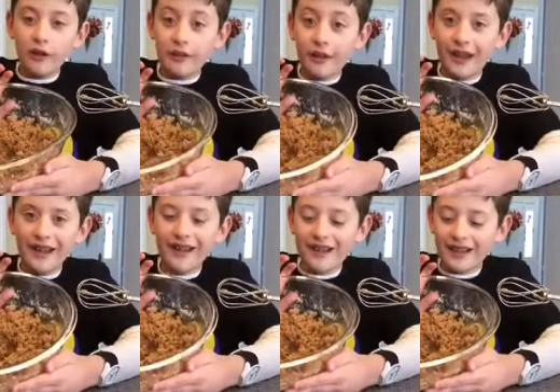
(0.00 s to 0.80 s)

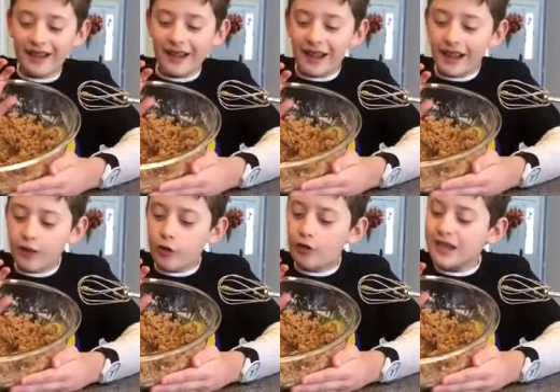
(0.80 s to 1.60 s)
like.
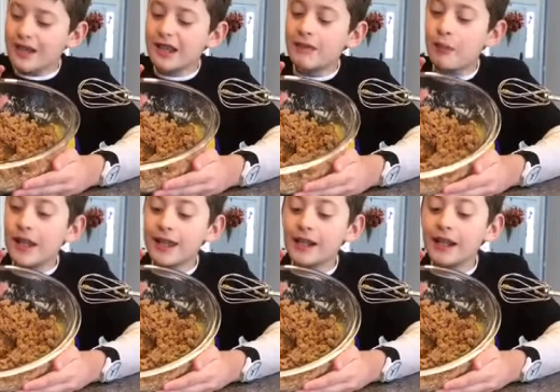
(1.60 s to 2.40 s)
So this is
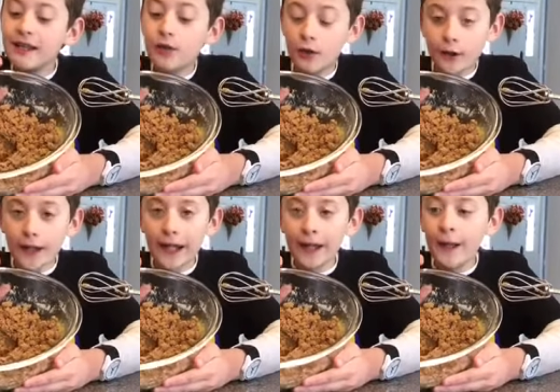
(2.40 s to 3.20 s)
basically the
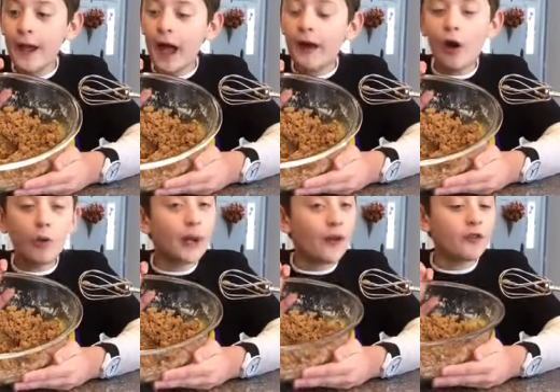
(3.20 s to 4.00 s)
cookie. And all
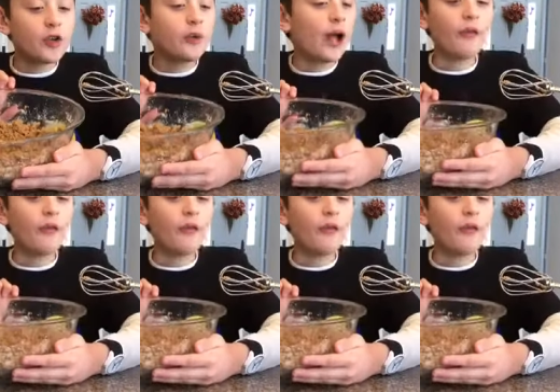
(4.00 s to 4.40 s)
we have to do now is